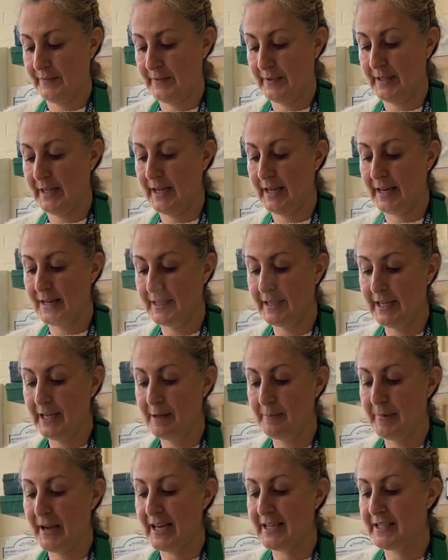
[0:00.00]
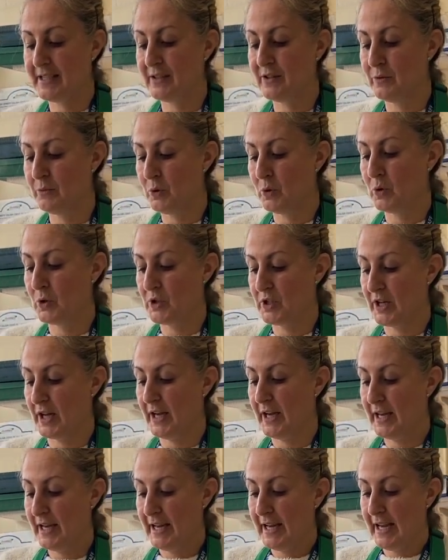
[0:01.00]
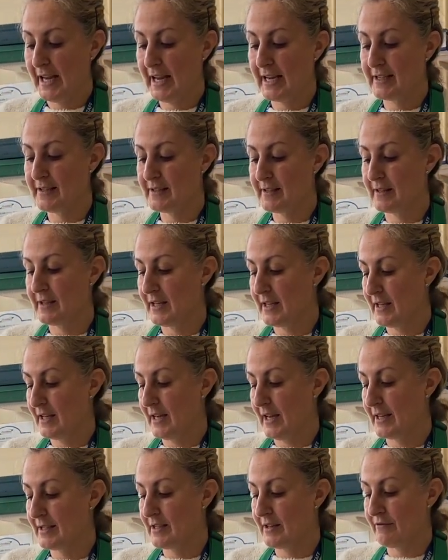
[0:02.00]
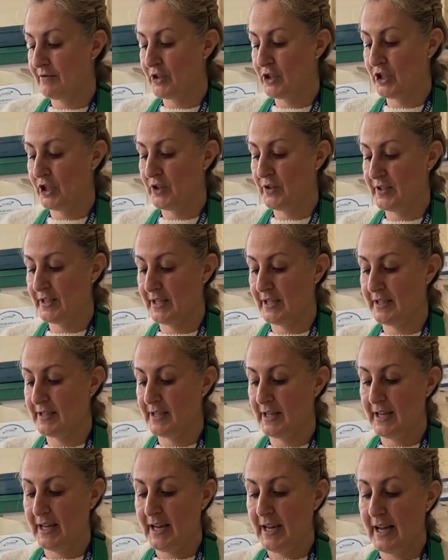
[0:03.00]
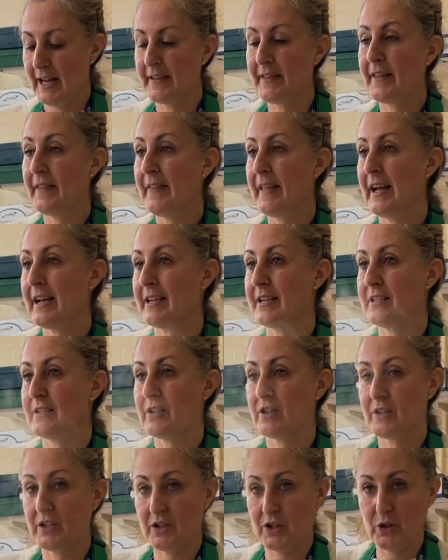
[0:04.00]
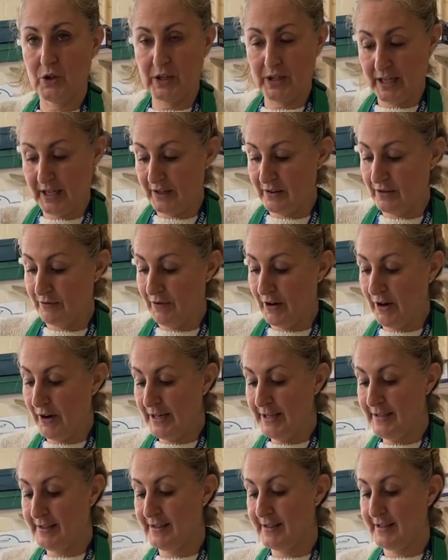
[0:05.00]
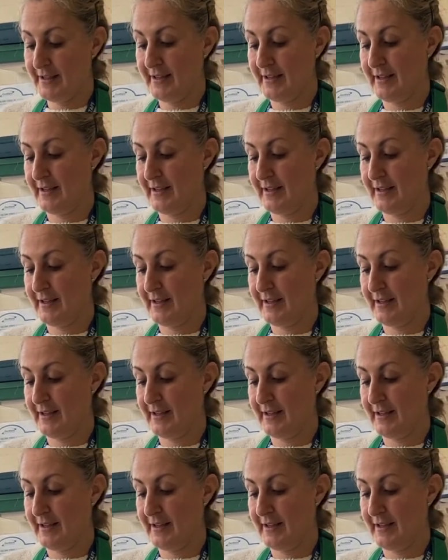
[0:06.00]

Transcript: Okay, and keep adding the water as it reduces. And then that is cooking the rice.